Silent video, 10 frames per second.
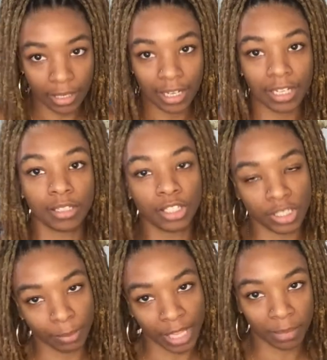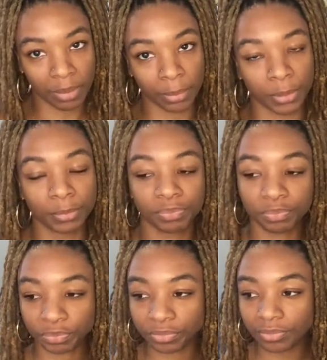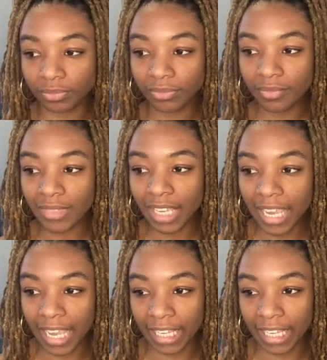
and these are black people, Aunt